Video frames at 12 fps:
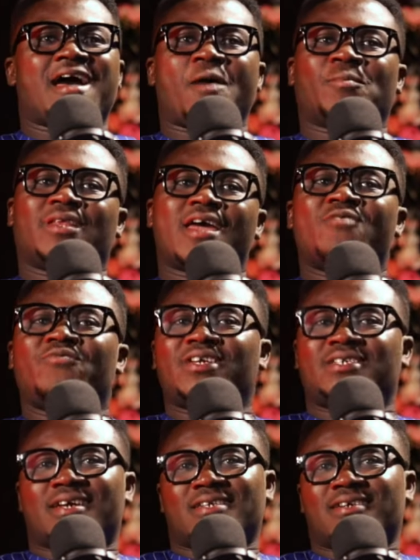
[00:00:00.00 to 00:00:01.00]
I mean, every
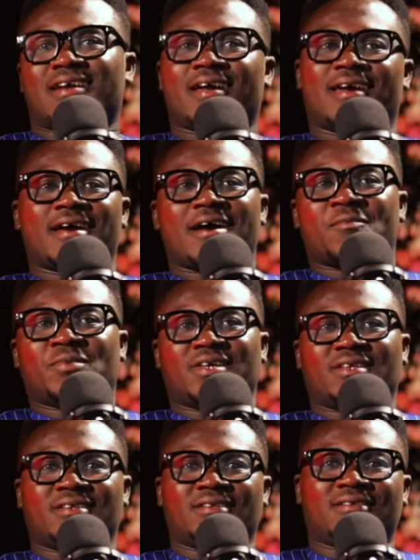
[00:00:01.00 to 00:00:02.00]
church, I
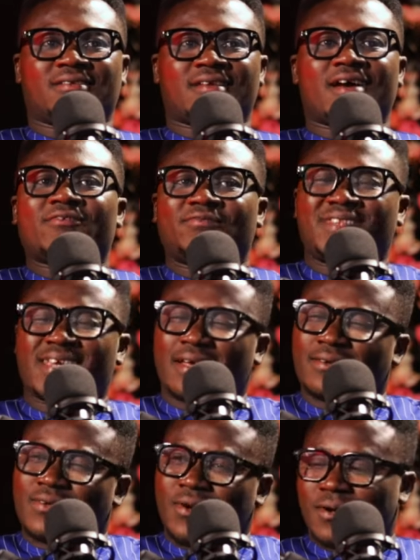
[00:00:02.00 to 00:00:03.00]
mean, have
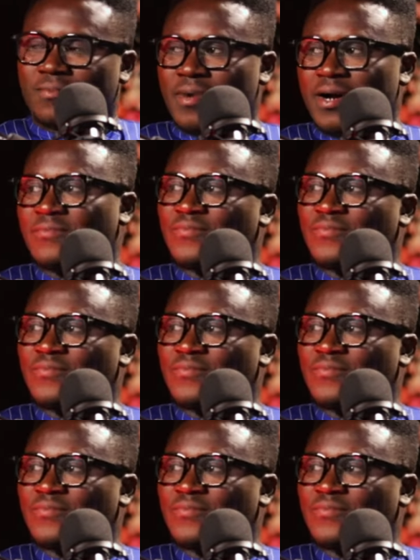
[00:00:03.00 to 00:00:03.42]
their dogma,